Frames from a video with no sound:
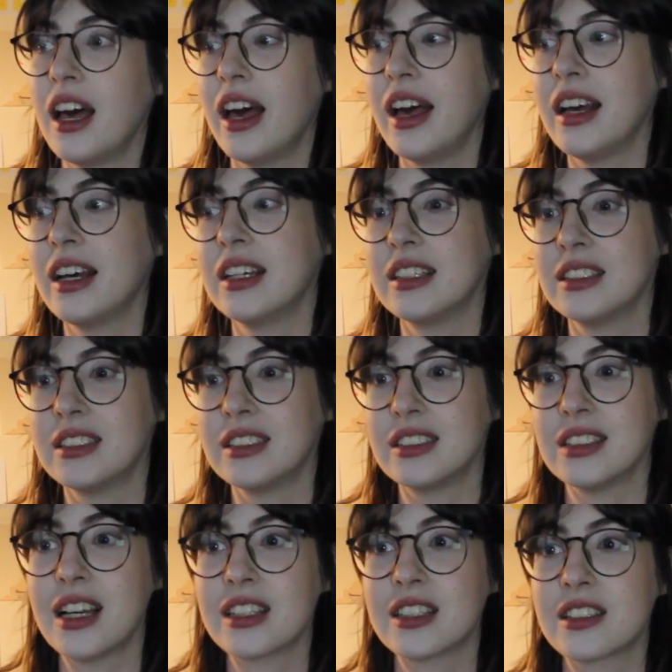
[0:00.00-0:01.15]
and
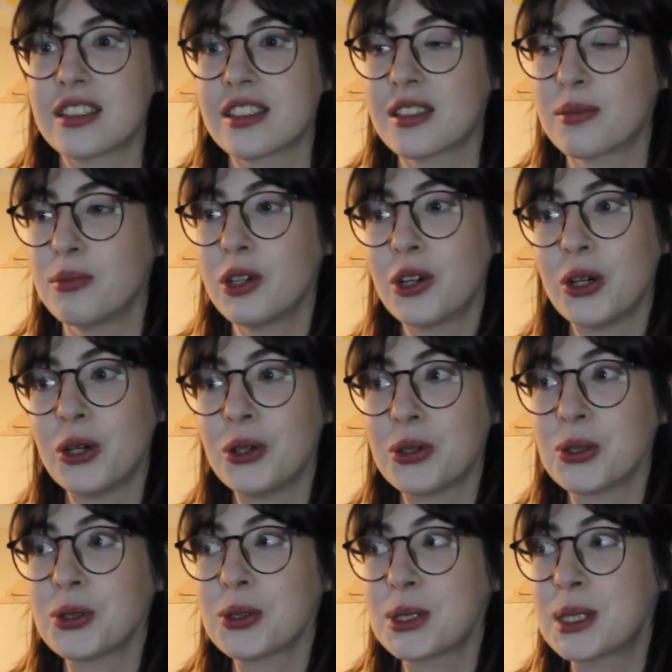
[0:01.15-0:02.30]
that's
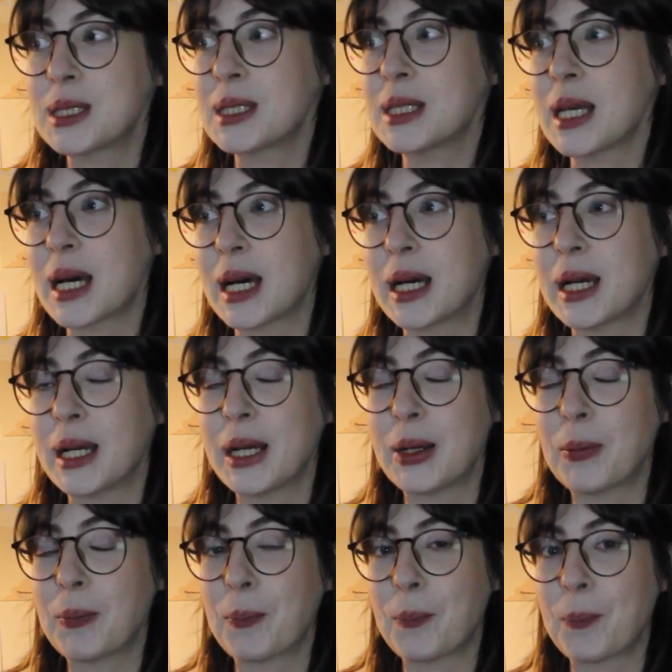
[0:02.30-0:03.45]
because
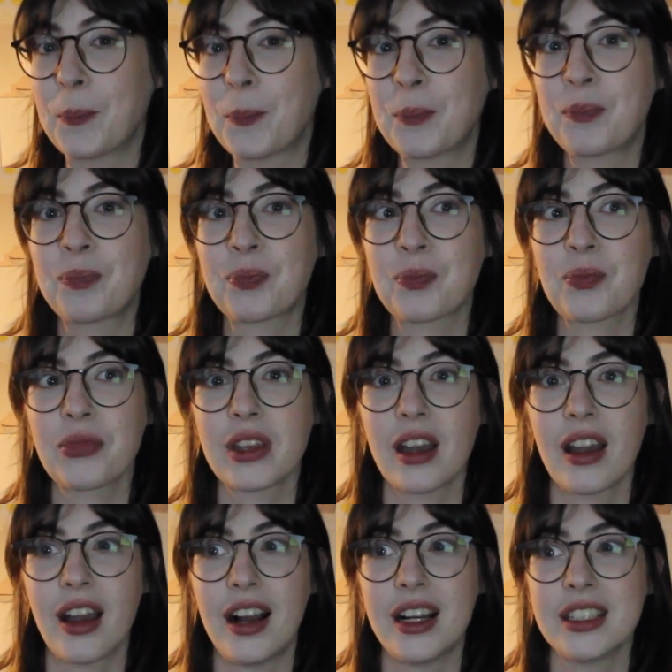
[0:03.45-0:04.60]
I'm
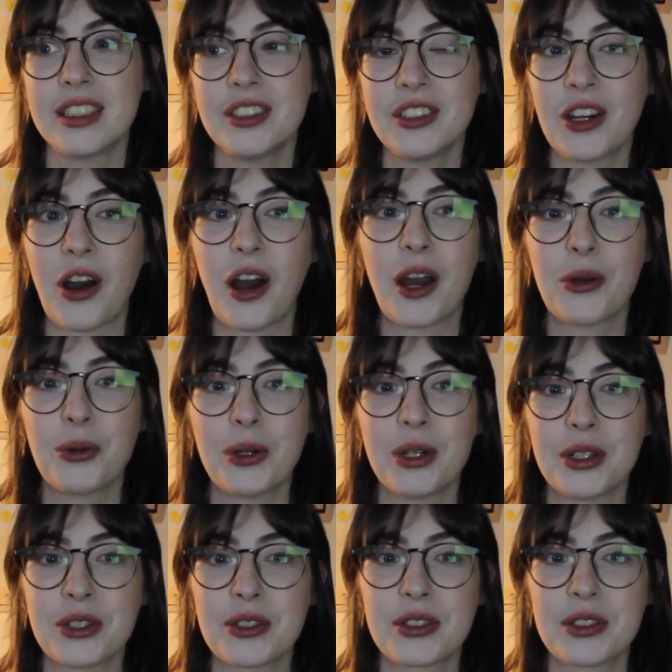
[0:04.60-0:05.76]
I don't know I
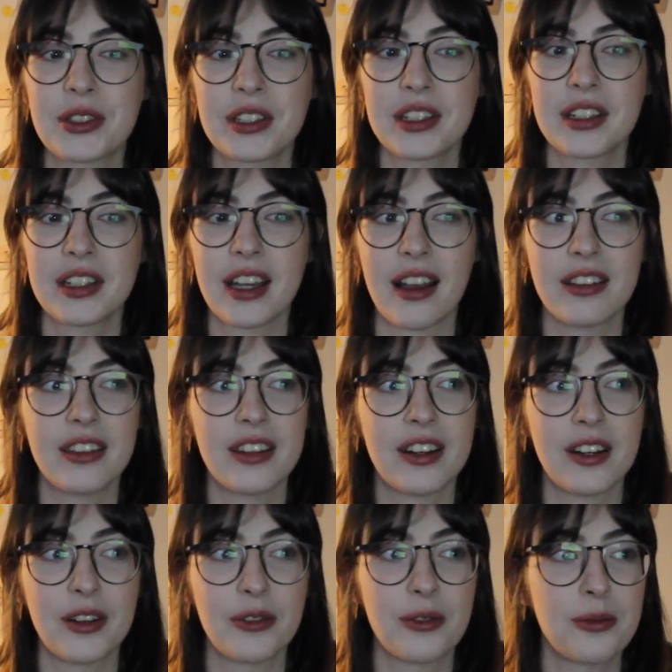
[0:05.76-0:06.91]
was kind
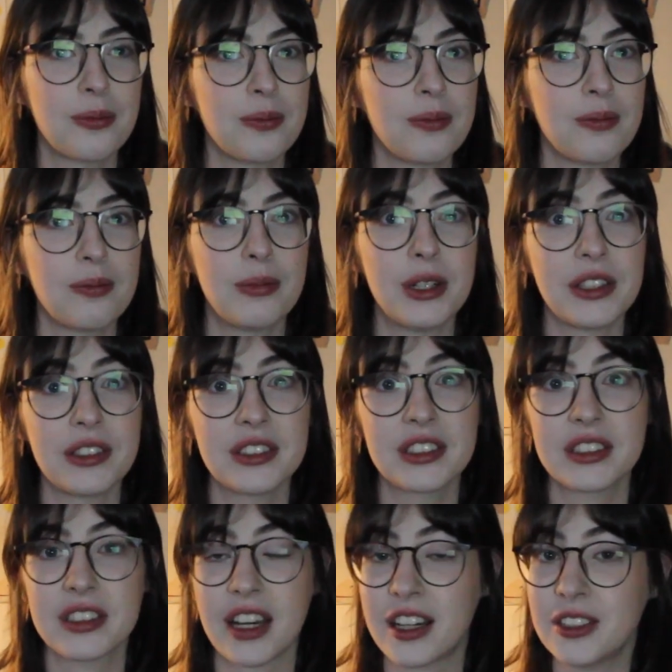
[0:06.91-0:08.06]
of burnt
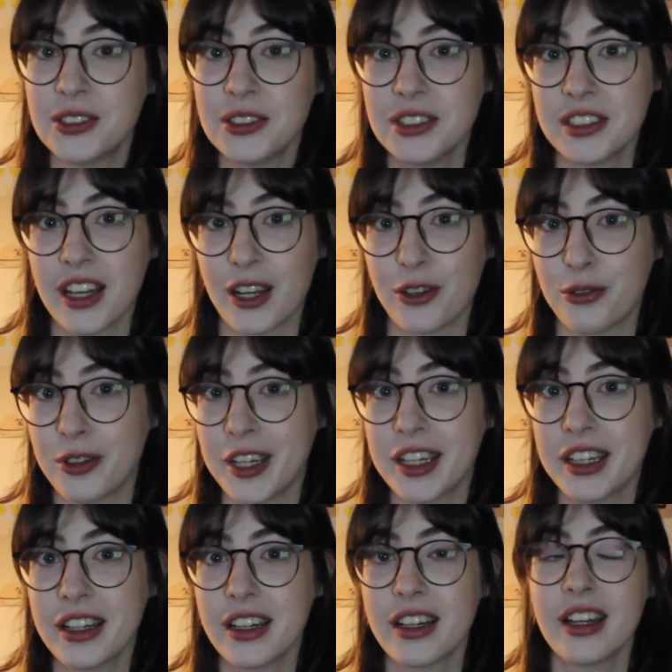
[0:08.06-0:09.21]
out I
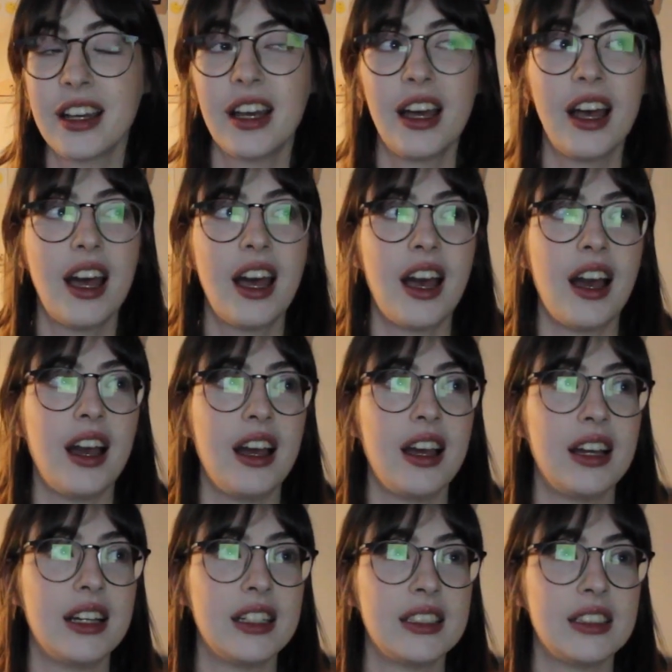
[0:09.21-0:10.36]
think
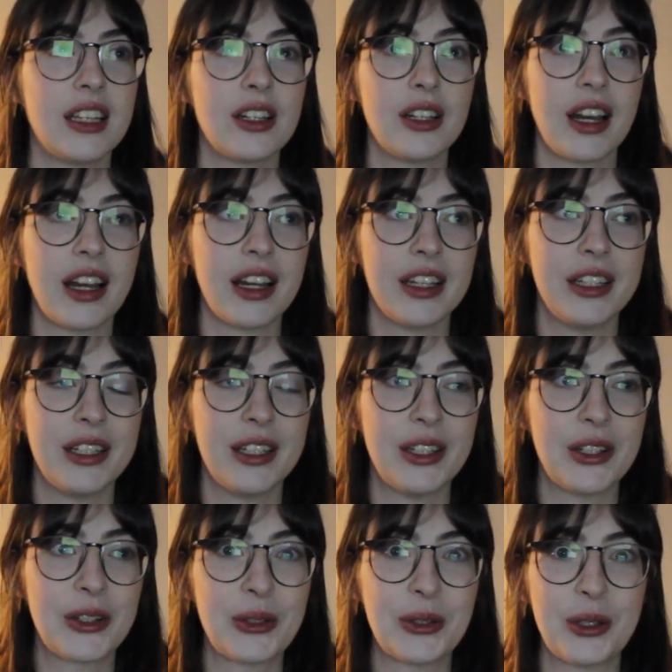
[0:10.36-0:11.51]
and I,
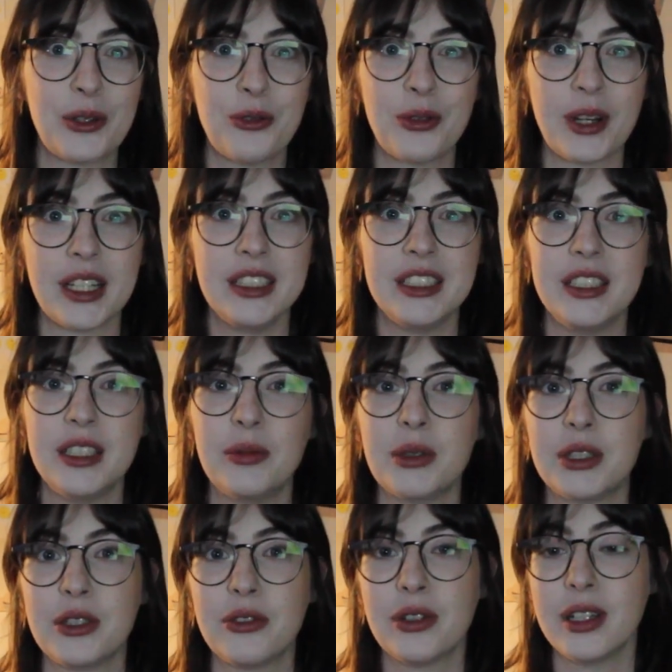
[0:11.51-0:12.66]
I couldn't find the,
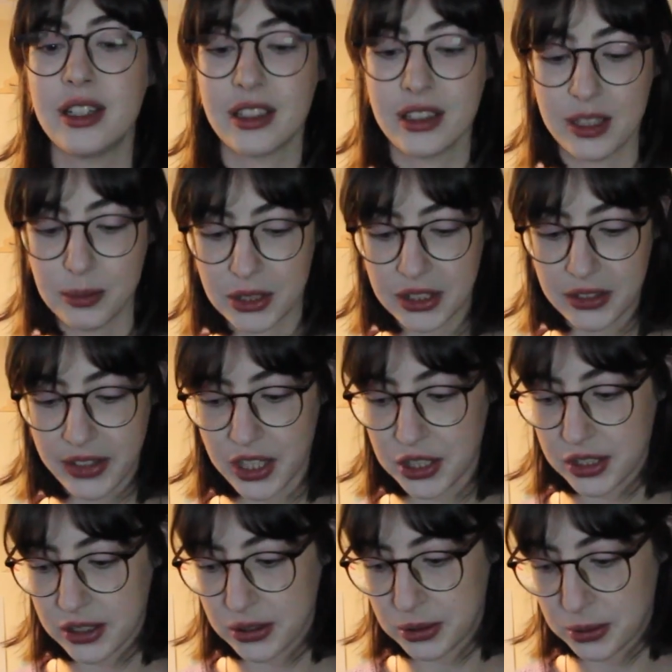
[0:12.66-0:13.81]
motiva- the
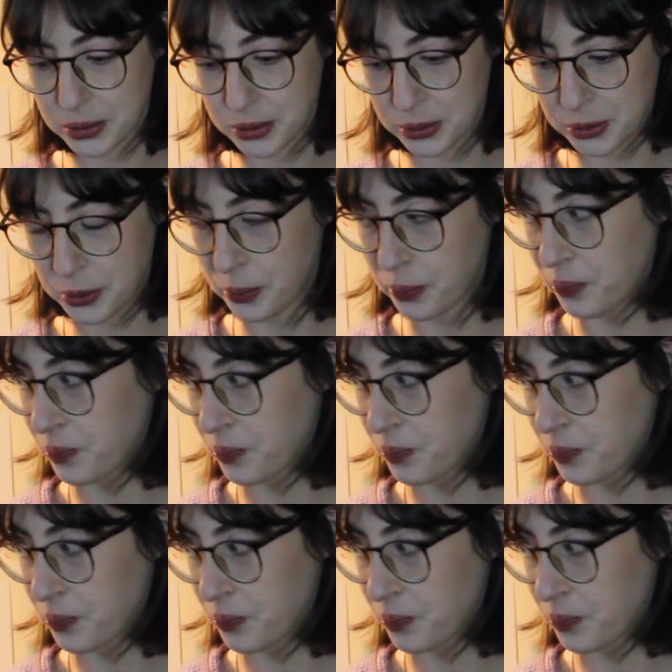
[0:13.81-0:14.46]
motivation to